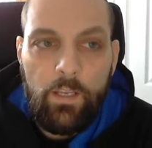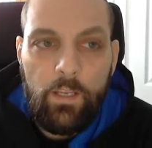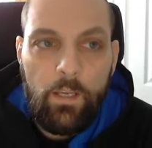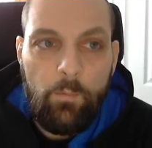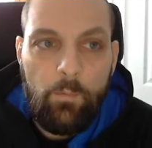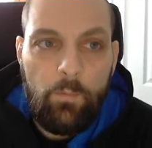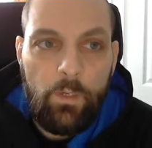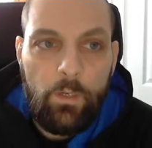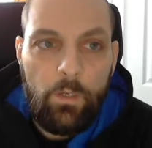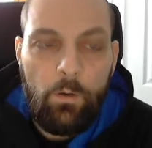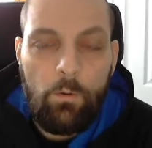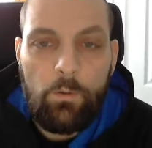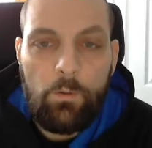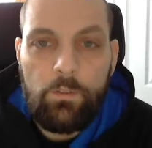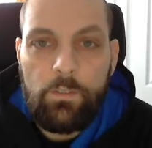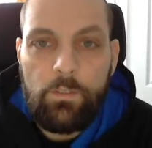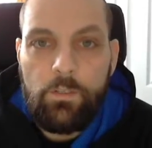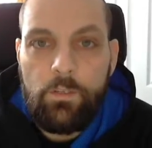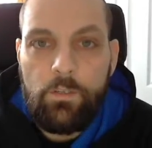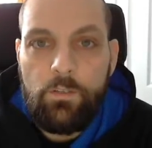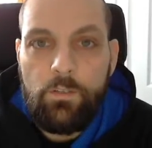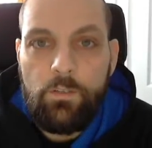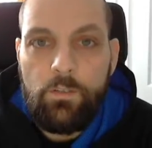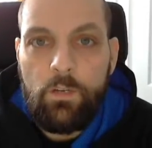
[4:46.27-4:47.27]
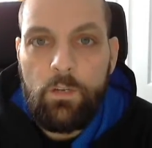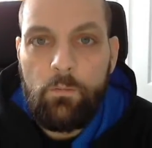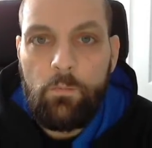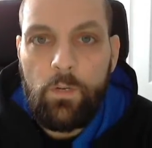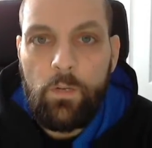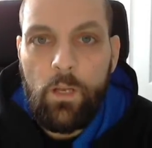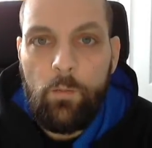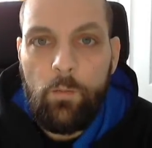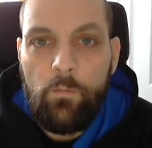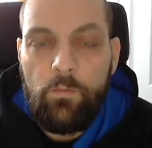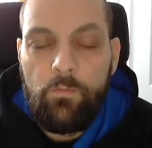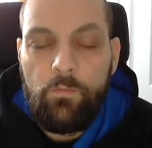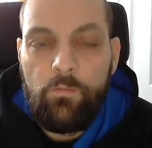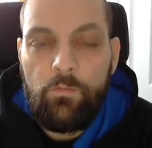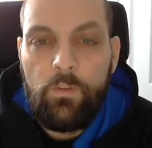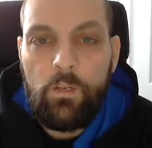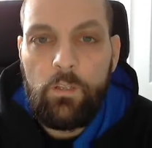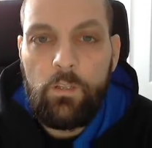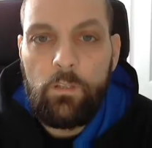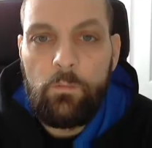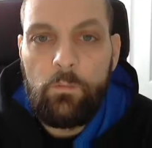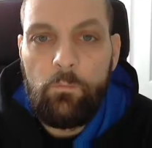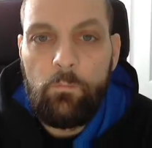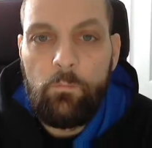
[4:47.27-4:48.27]
I've been going to the gym when I've been
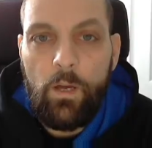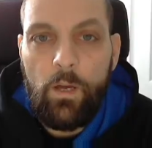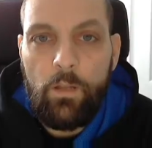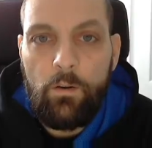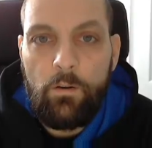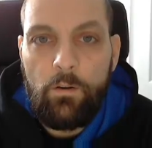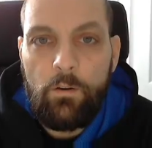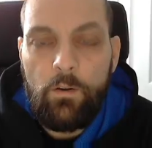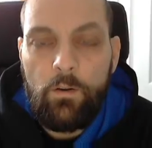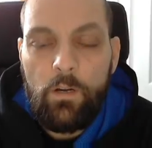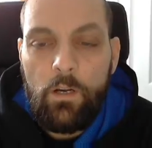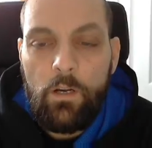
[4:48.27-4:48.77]
feeling better.